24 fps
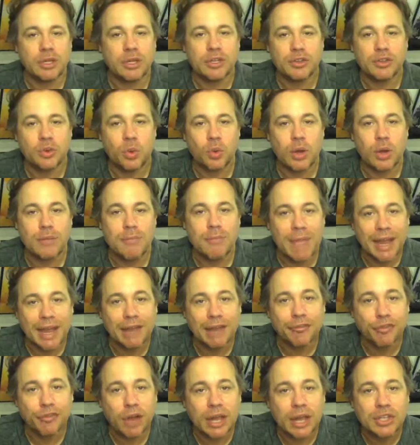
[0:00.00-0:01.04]
into one
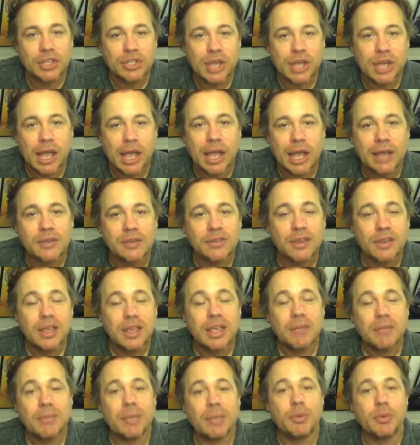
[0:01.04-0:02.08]
mega franchise.
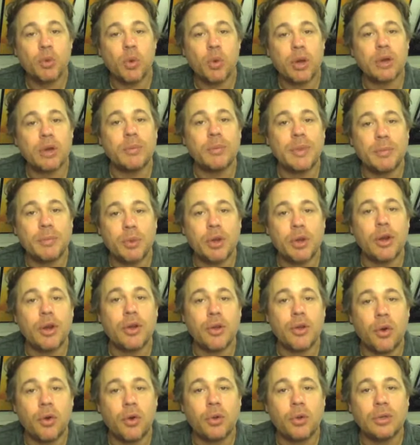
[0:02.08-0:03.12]
Maybe one will be put on
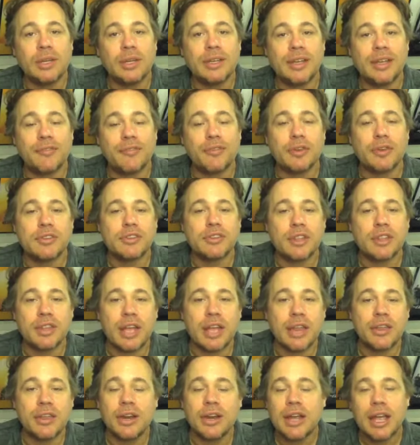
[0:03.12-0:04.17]
hold in deference to the
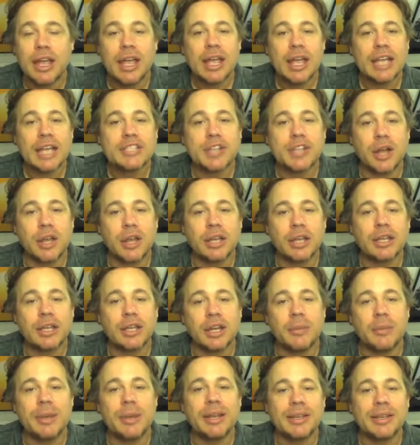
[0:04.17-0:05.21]
other. It's all
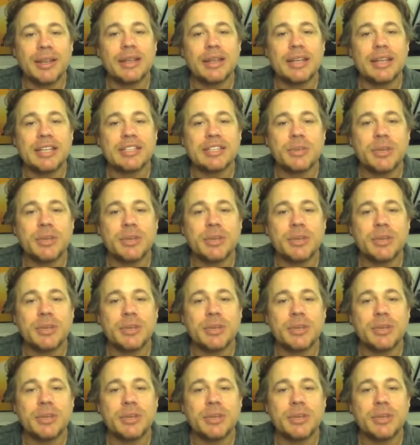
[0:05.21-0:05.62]
unclear, but it needs to be